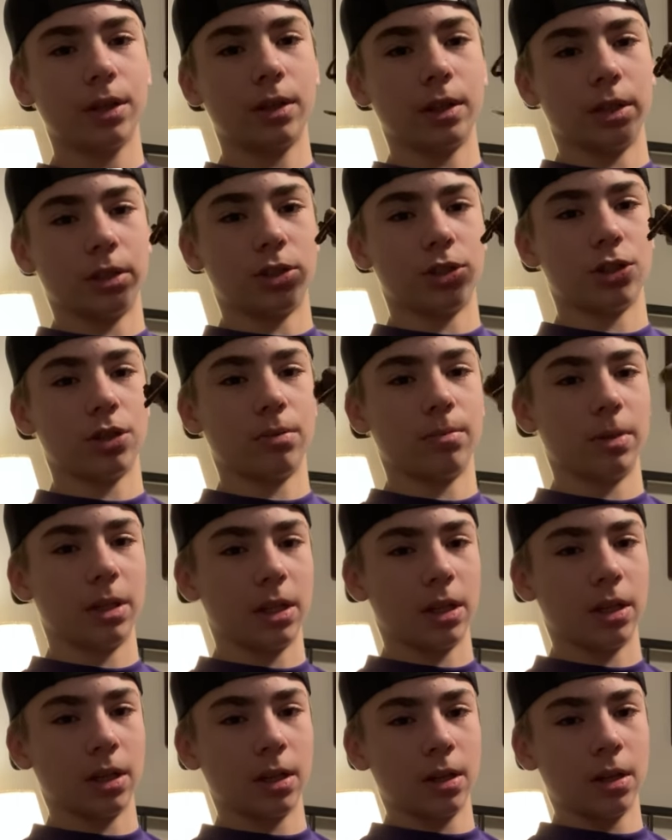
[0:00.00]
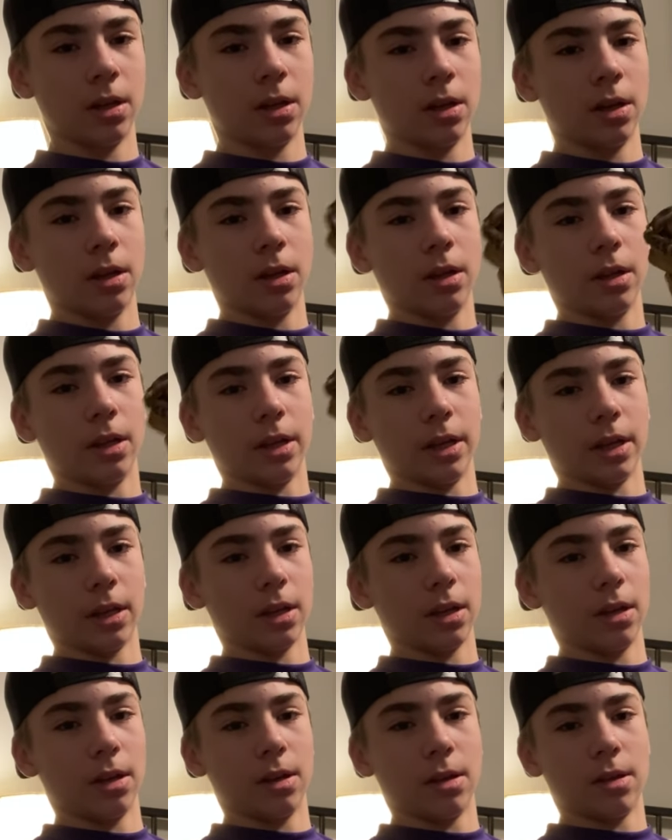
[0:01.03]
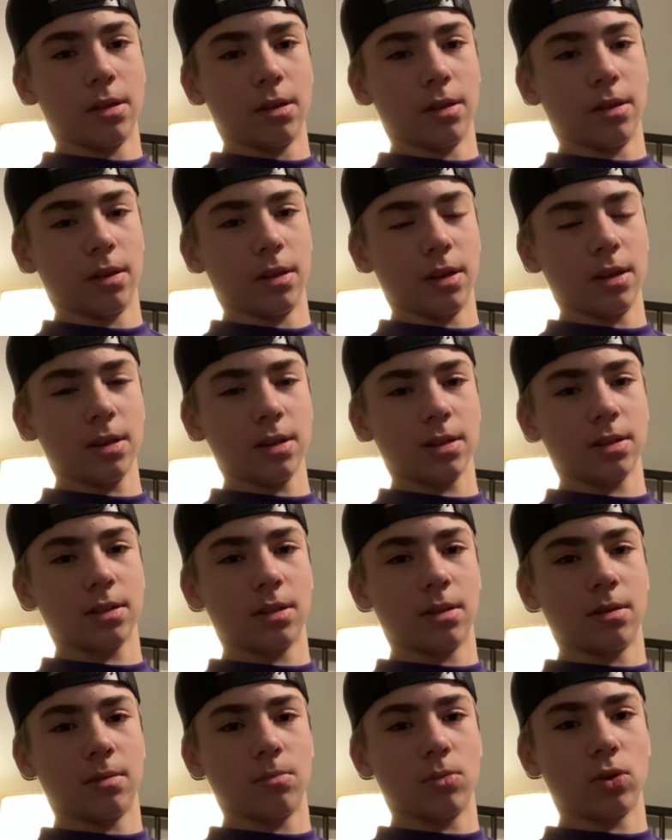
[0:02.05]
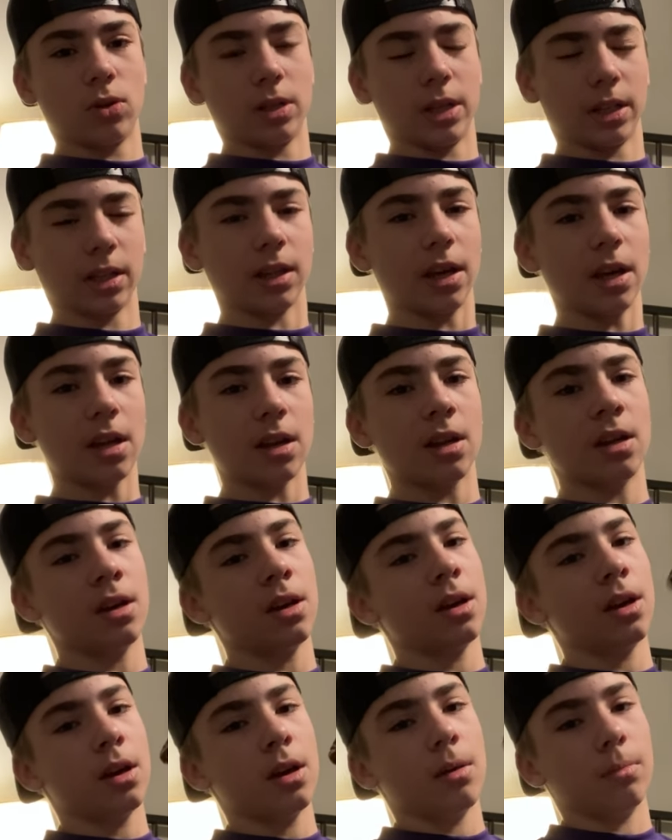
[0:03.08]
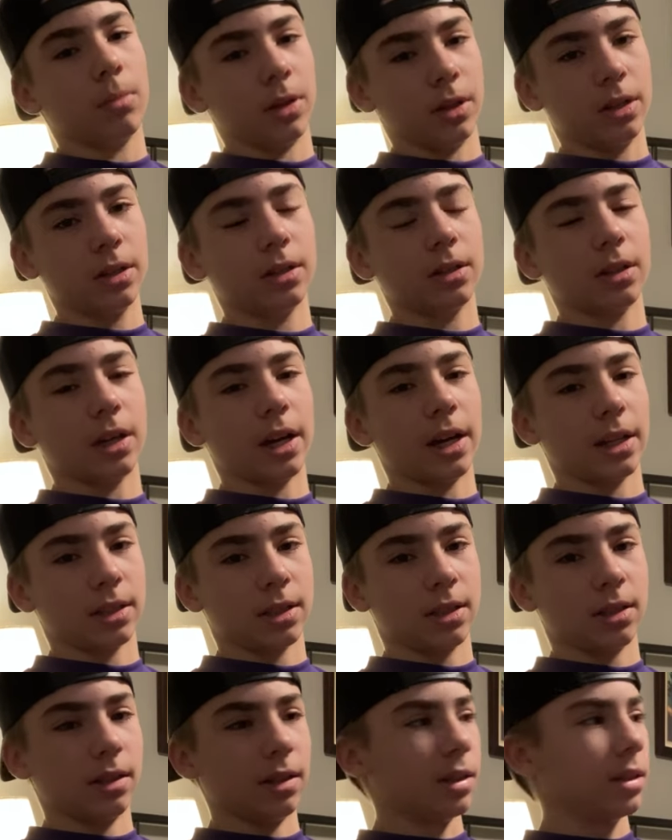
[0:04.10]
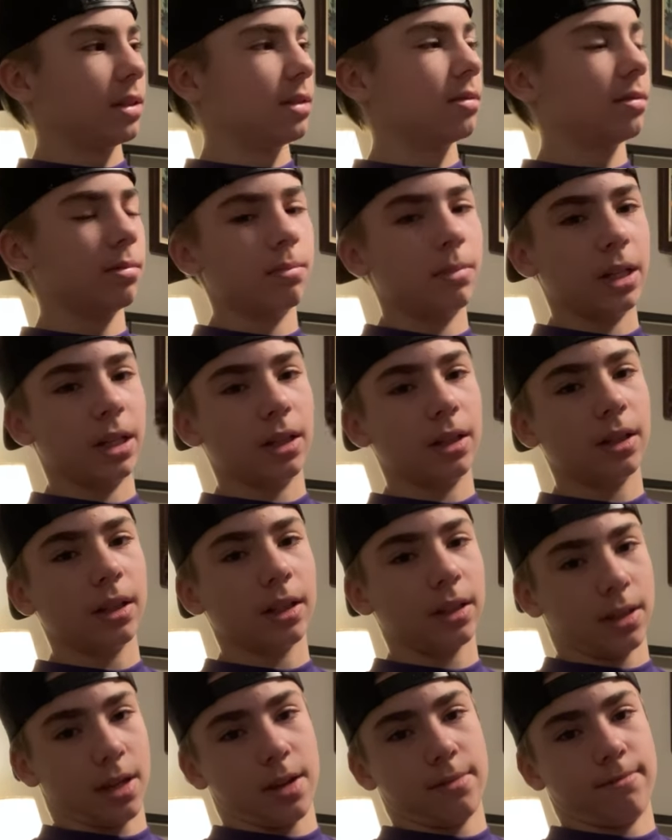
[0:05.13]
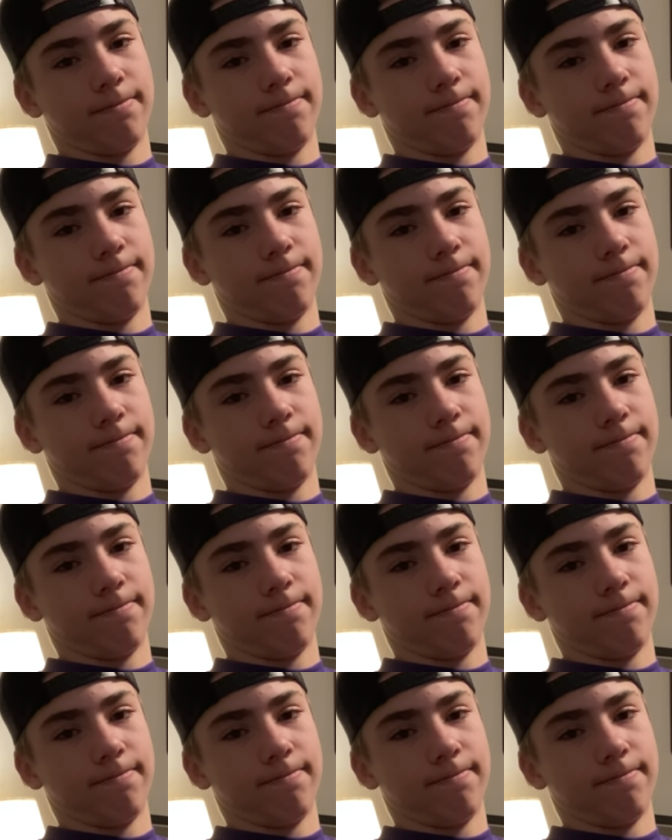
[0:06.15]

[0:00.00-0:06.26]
It should be like this, more like that, but I accidentally made it like that.